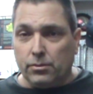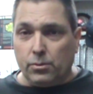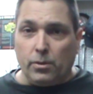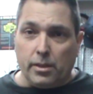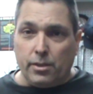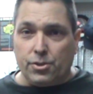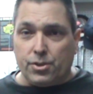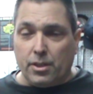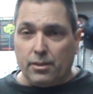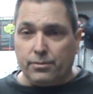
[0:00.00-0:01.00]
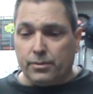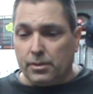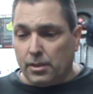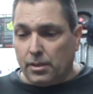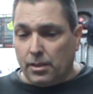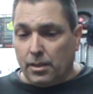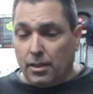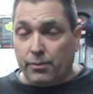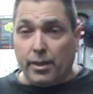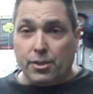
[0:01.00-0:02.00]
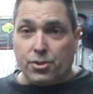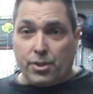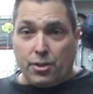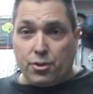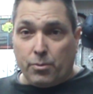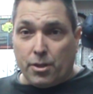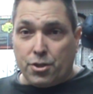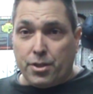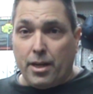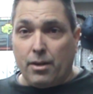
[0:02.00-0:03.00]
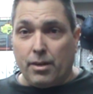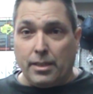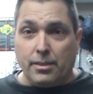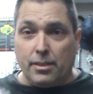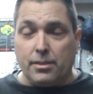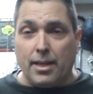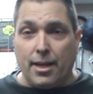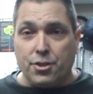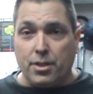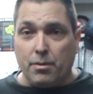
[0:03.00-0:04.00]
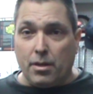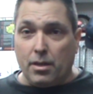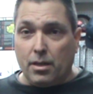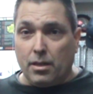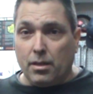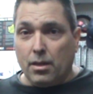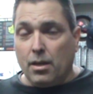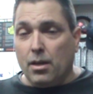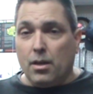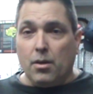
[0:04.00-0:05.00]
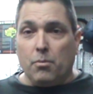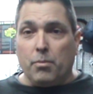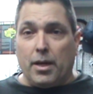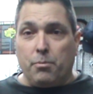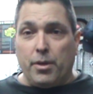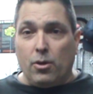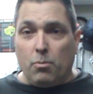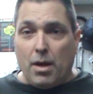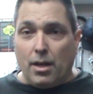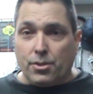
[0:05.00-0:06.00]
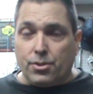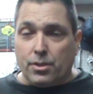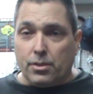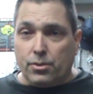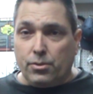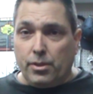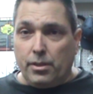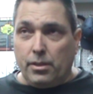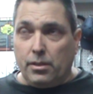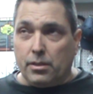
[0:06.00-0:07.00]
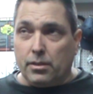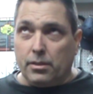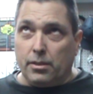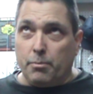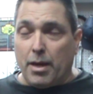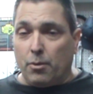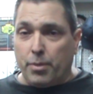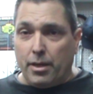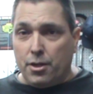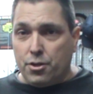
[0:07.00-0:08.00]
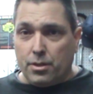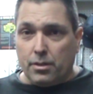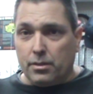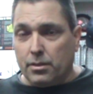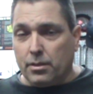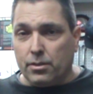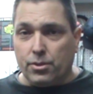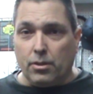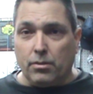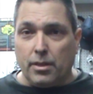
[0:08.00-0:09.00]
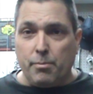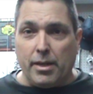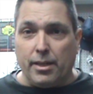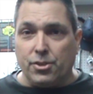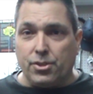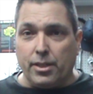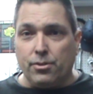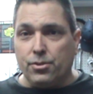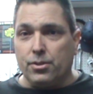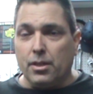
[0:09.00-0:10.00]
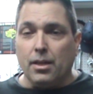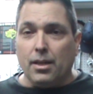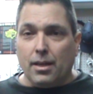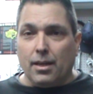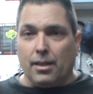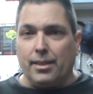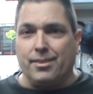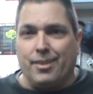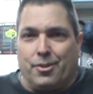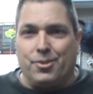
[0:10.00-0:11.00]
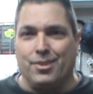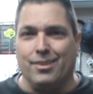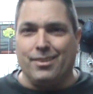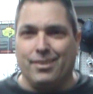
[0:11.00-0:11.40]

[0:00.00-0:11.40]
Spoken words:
do all that other stuff. If you got any stickers you want to share, I did attach my P.O. box in the About page. So, anybody got any stickers? I like stickers.